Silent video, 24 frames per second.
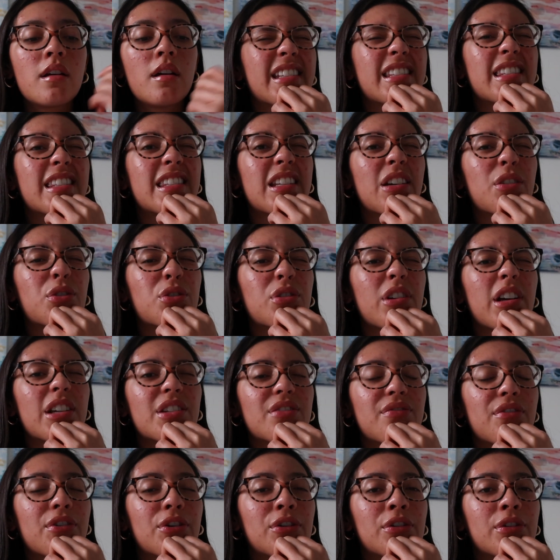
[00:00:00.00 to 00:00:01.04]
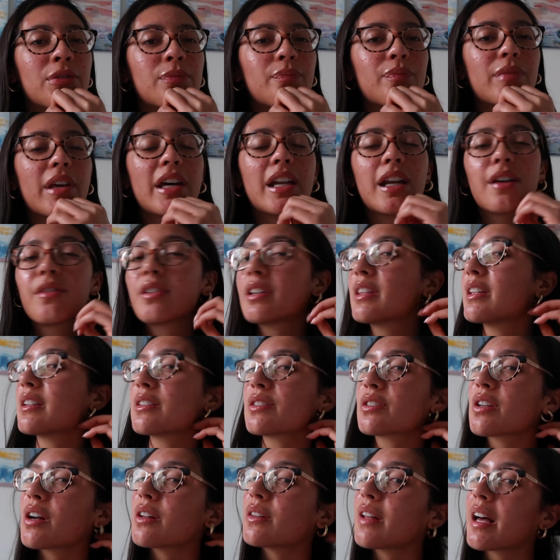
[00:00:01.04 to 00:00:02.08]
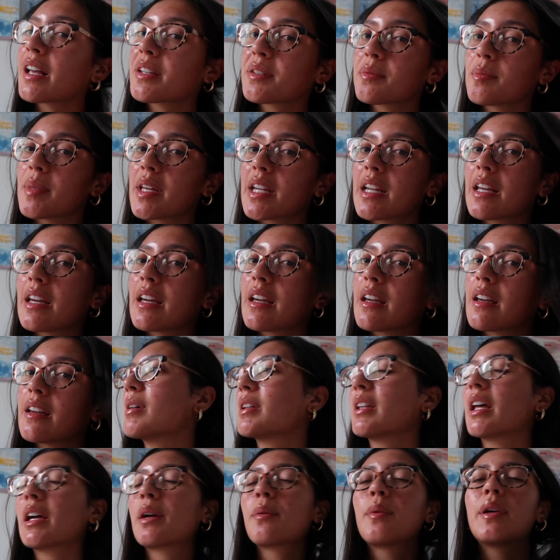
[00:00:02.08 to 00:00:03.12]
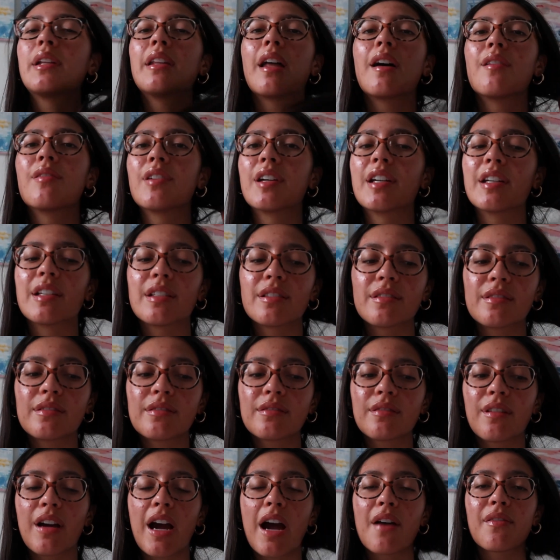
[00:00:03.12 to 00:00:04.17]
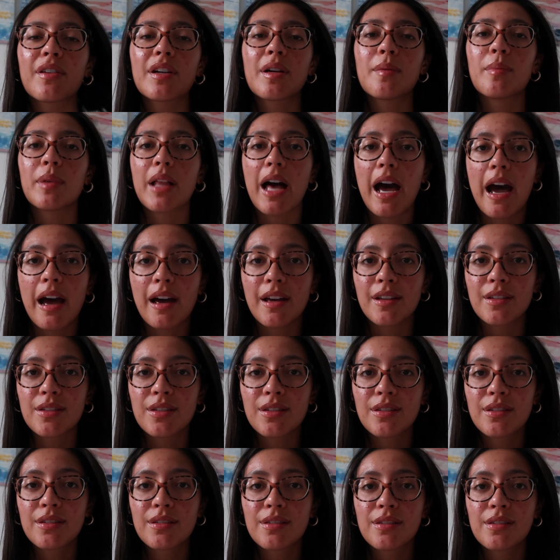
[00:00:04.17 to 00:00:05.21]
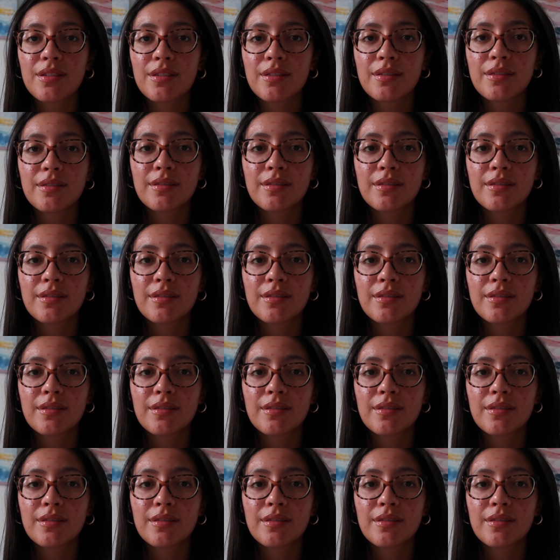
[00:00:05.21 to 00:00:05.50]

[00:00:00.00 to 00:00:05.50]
It's so stressful and everything's so last minute, but like we love it. We're having a blast.